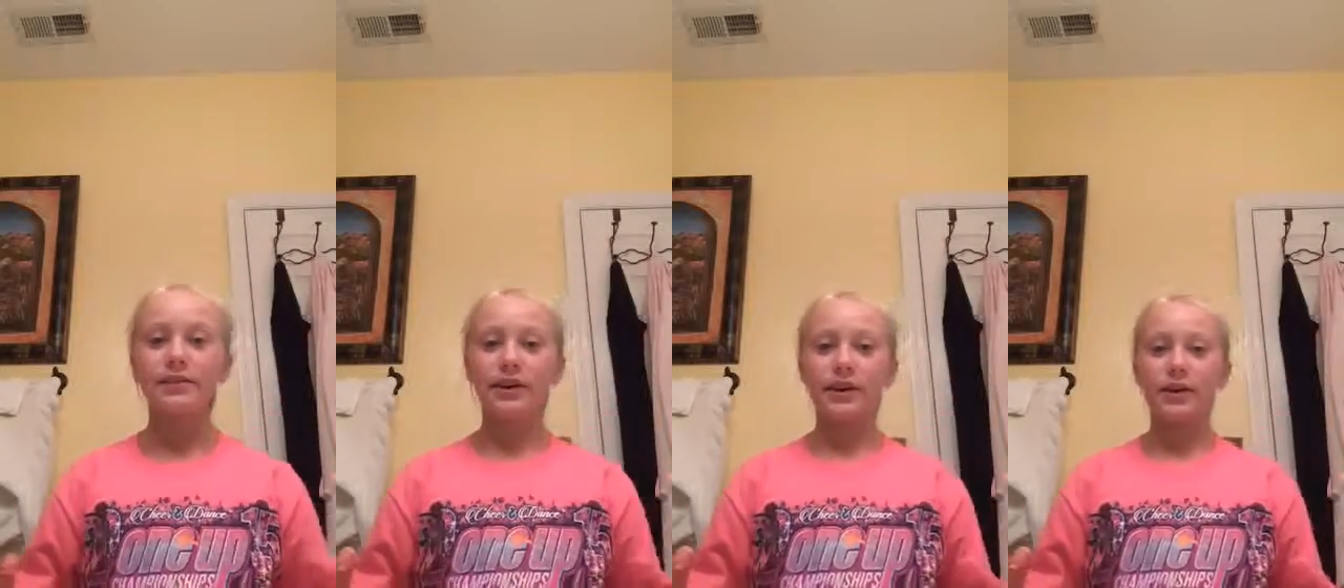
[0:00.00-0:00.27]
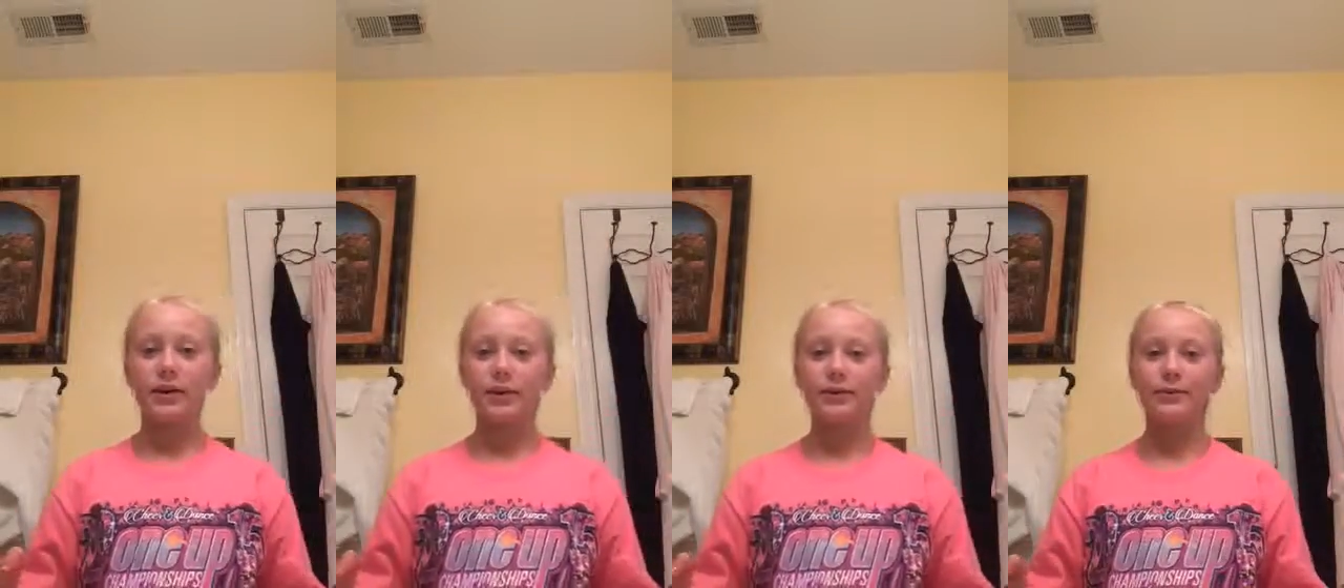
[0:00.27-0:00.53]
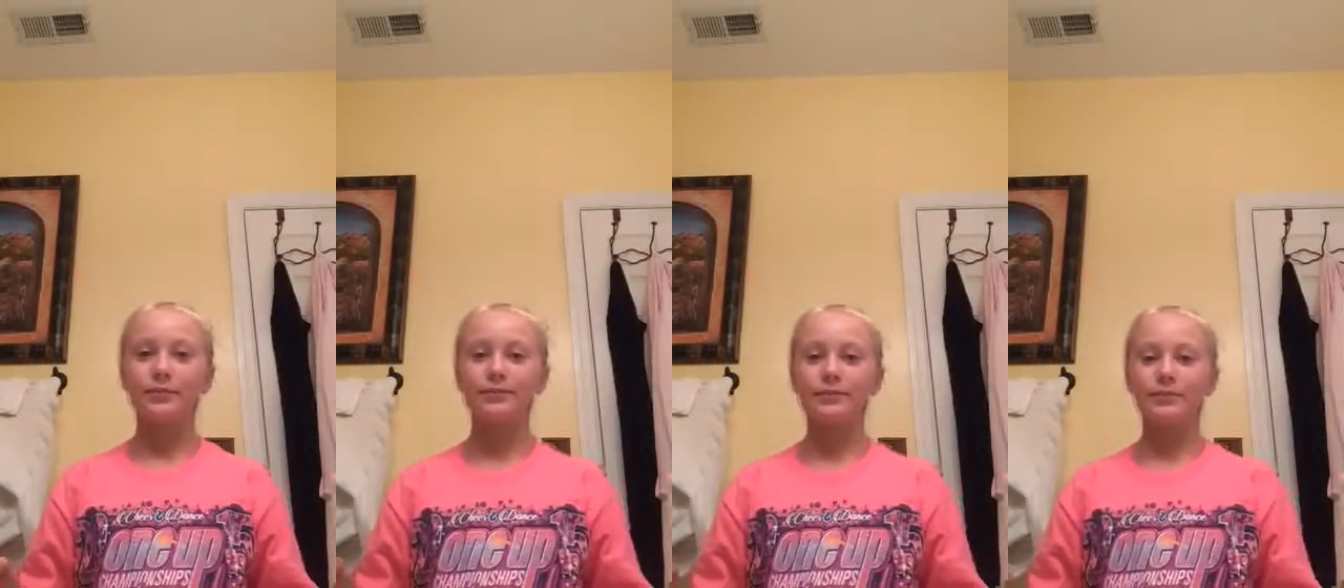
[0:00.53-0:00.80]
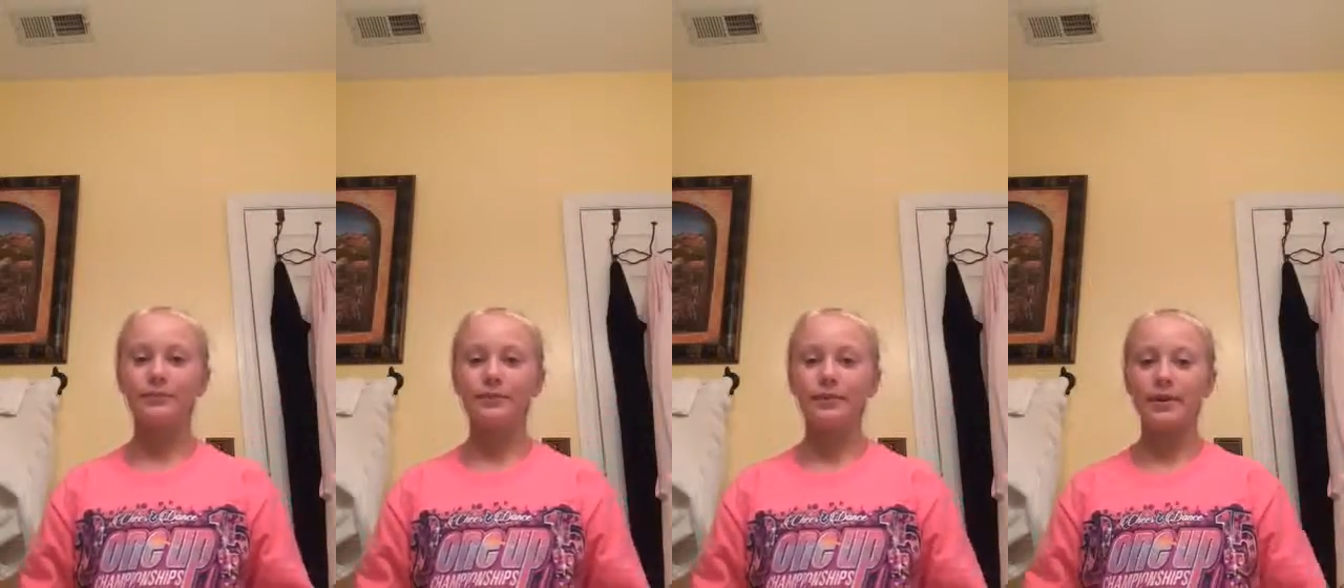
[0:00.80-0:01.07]
video
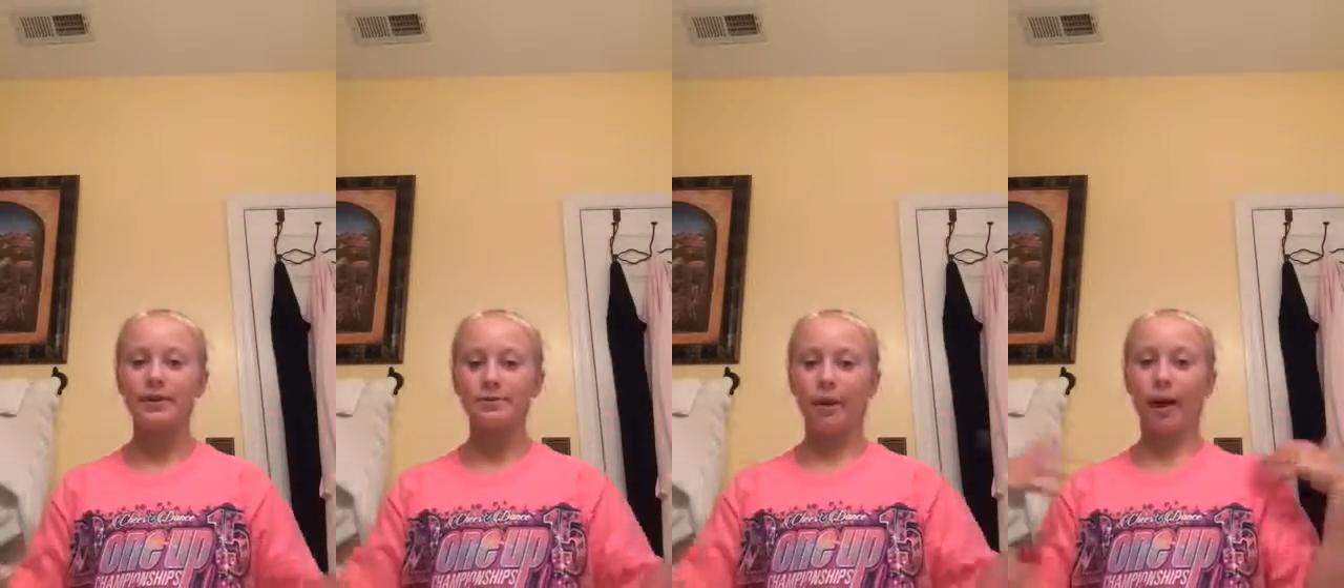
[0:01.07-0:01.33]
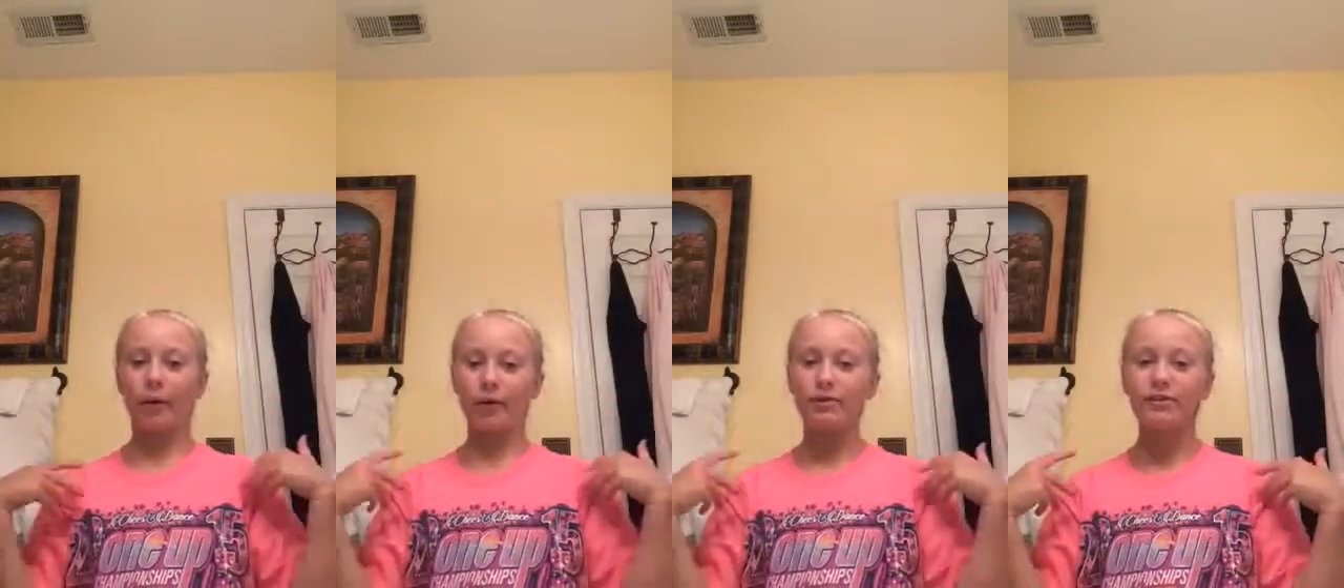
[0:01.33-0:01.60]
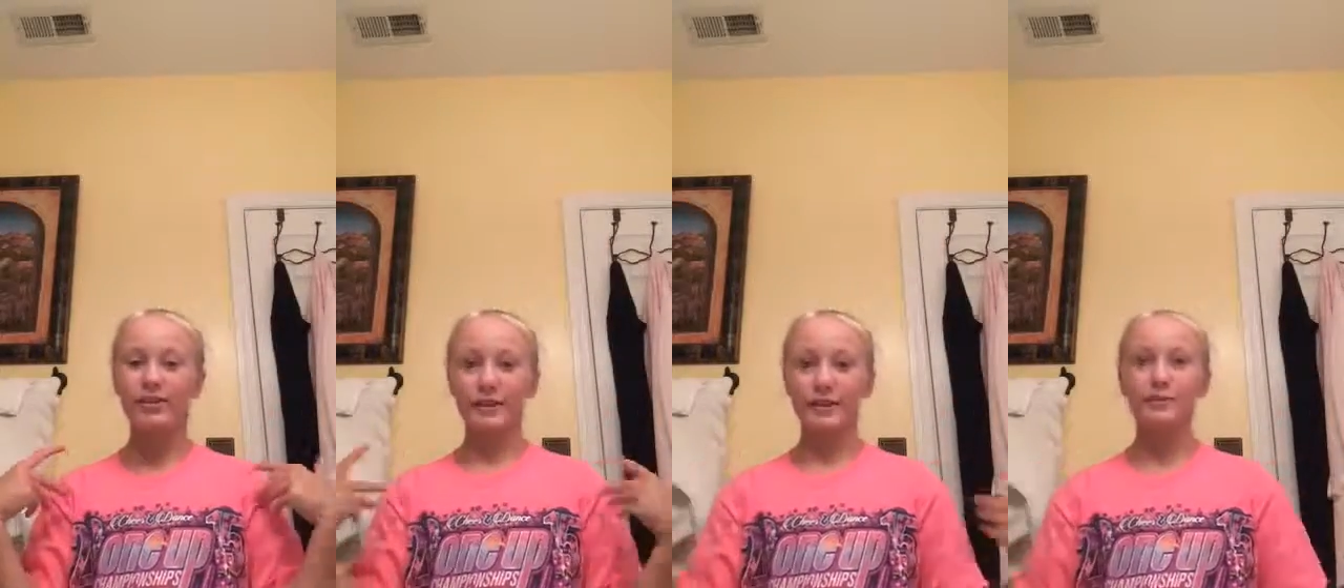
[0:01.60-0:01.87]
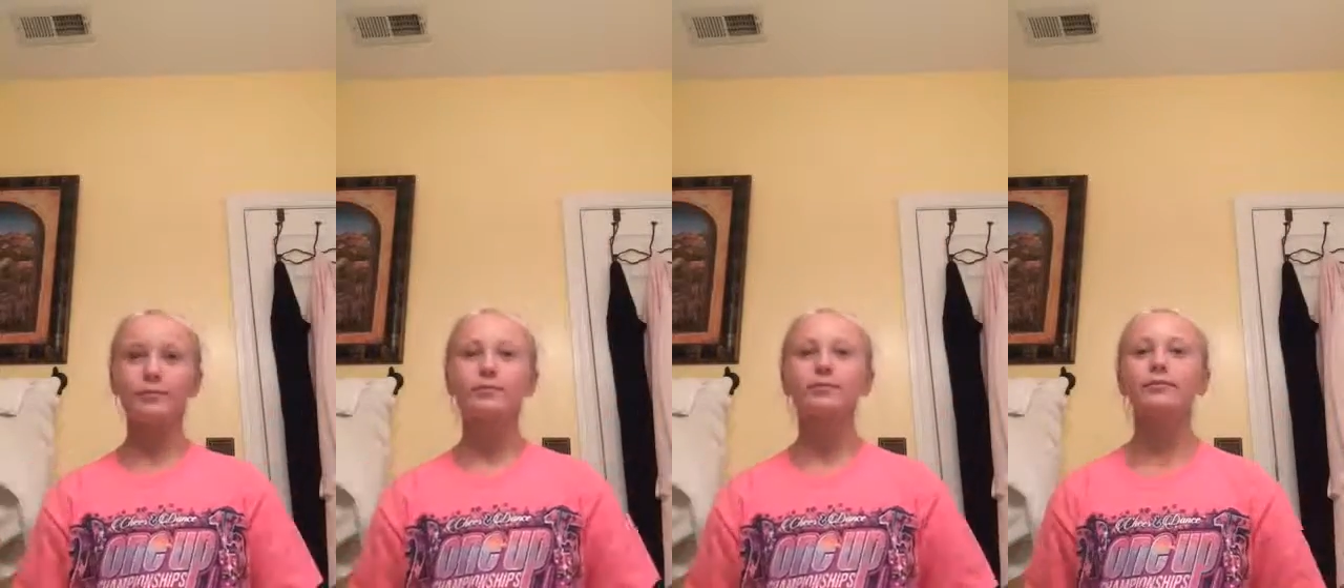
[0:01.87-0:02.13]
is back with Thee.